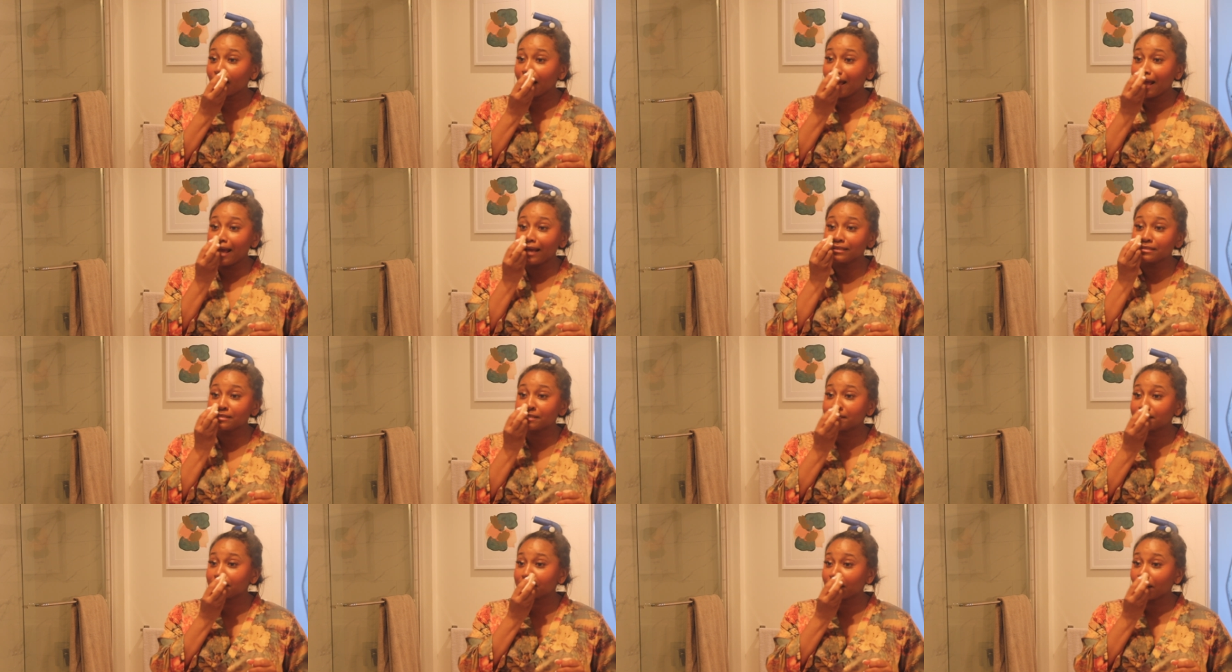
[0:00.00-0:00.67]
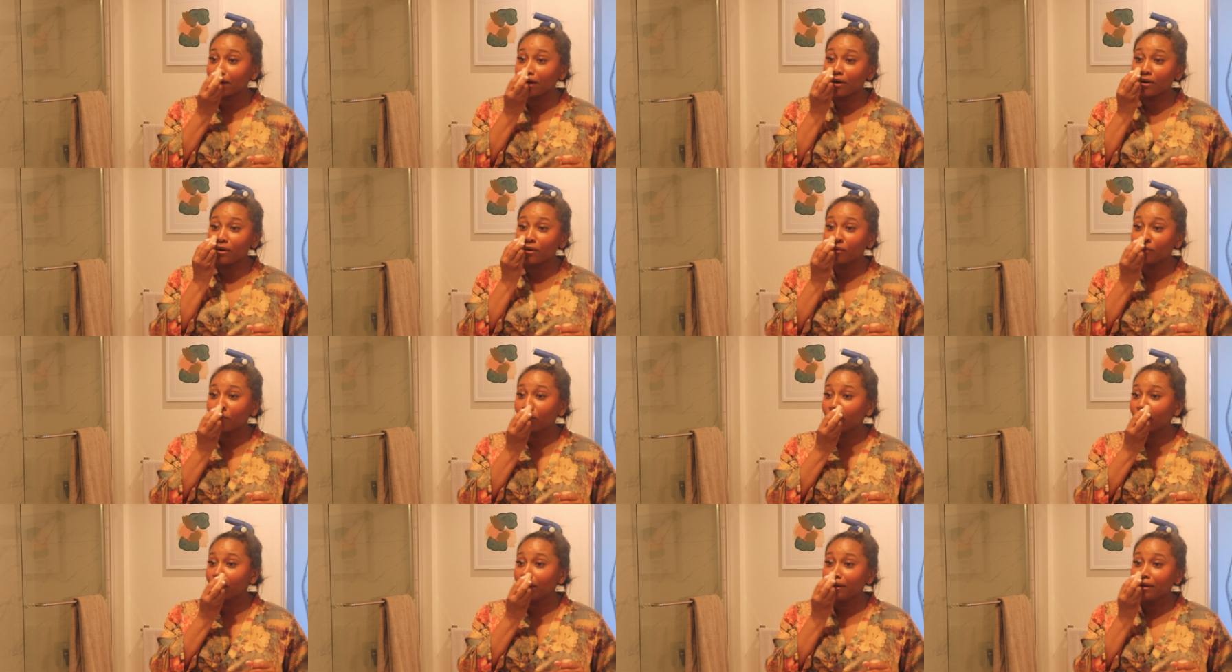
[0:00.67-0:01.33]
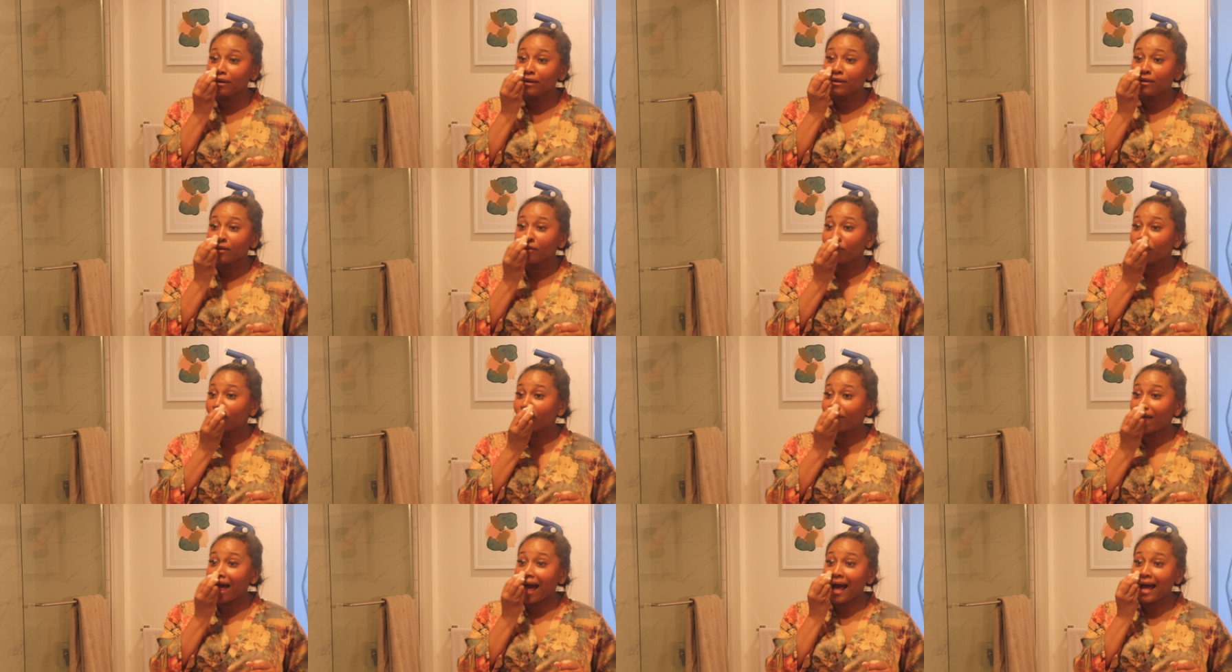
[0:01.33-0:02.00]
And so
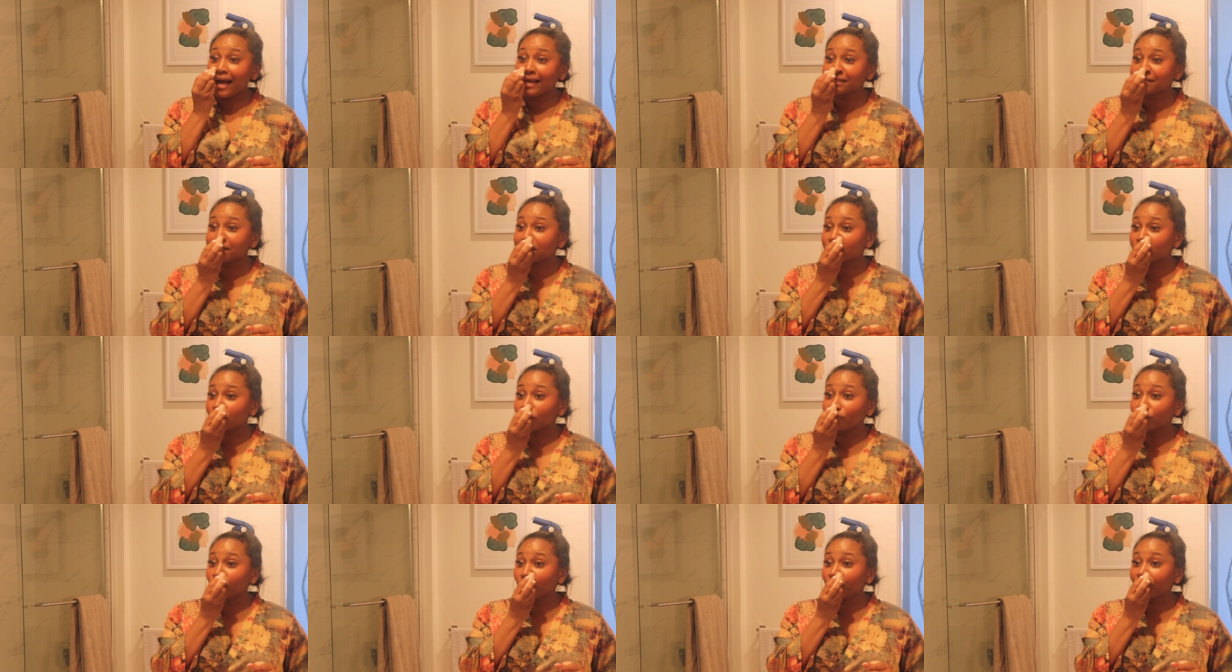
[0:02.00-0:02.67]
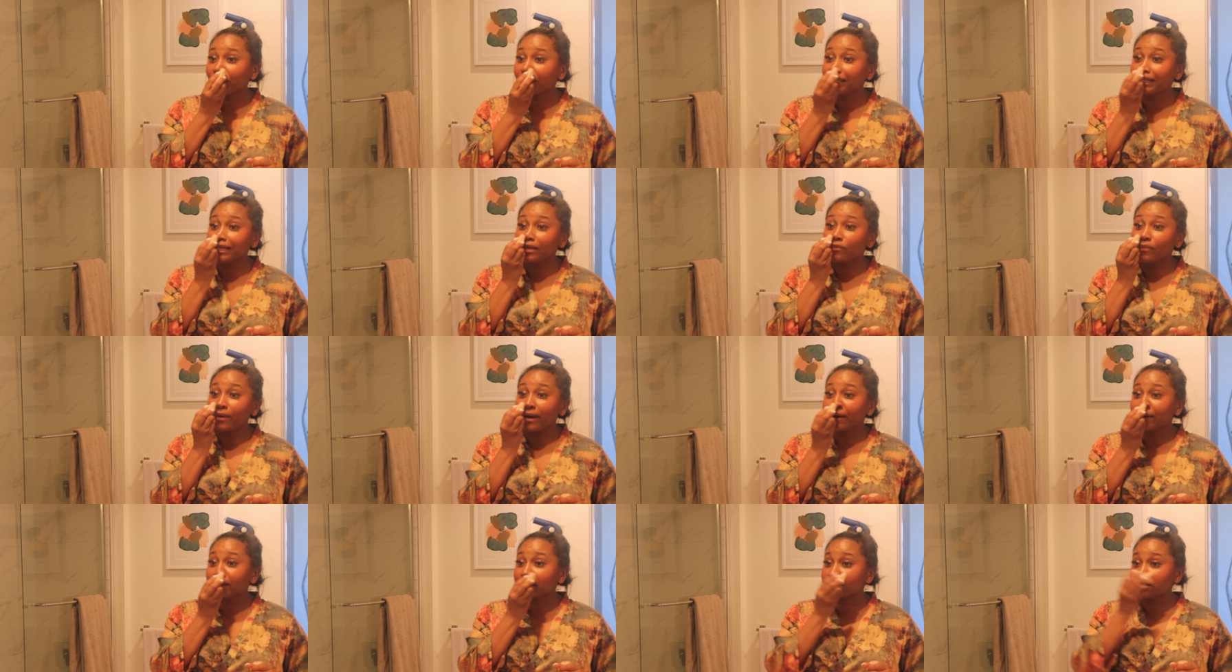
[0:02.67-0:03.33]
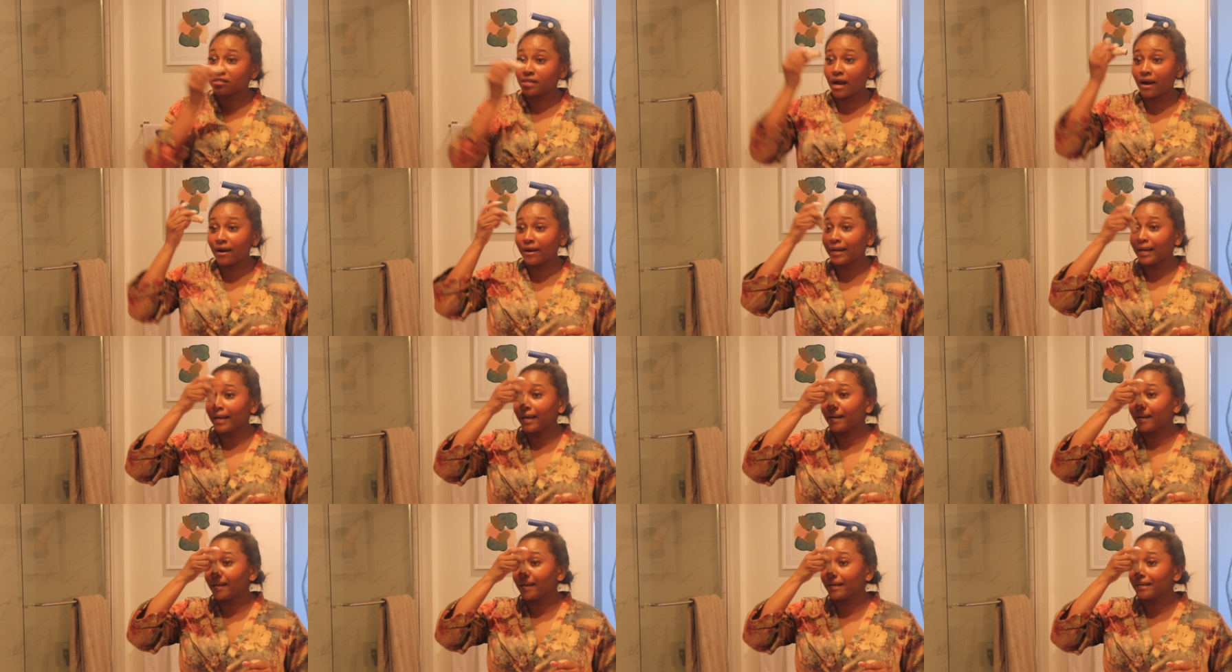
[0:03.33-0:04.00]
that's really where it started,